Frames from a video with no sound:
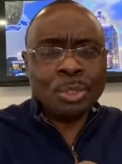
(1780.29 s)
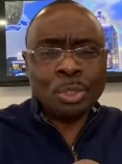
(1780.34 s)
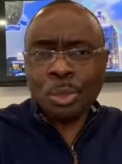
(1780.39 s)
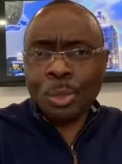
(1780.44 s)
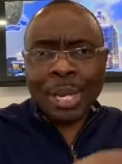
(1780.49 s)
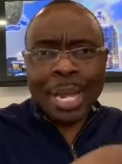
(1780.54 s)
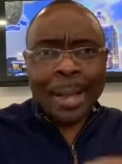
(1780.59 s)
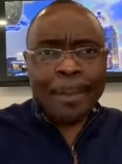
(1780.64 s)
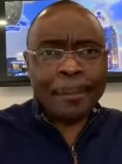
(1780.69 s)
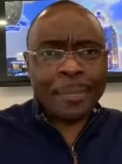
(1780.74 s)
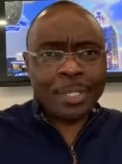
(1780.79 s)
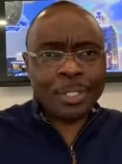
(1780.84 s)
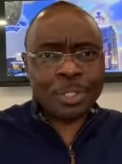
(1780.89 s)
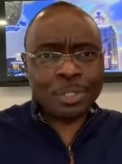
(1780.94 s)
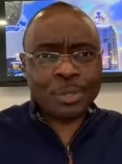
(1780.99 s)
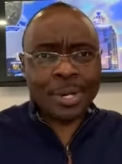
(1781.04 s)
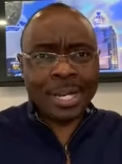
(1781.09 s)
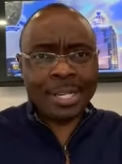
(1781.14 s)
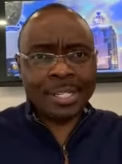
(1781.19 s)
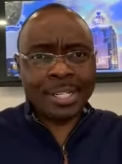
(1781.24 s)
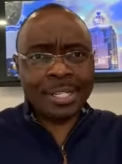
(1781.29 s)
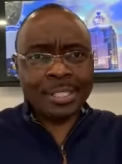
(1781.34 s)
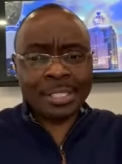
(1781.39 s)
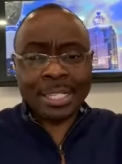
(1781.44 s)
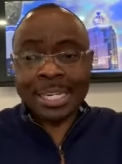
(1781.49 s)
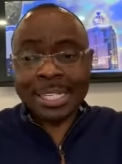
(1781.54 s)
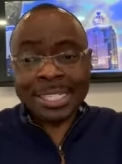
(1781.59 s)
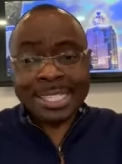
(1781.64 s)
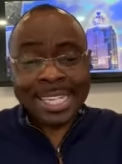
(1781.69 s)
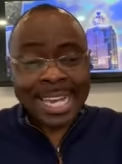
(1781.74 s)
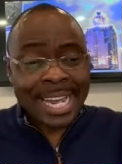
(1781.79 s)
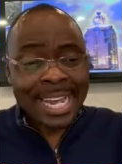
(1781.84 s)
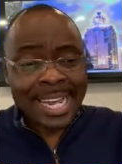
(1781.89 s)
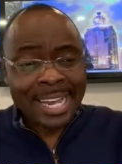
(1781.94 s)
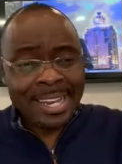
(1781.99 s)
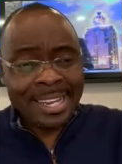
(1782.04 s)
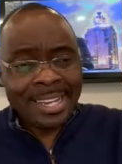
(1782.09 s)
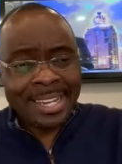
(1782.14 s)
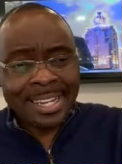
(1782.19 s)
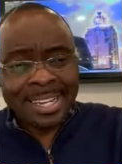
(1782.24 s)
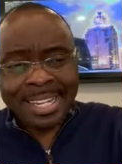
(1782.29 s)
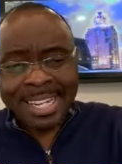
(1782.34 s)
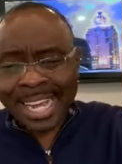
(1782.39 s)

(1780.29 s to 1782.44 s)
You can't be stranded. Today,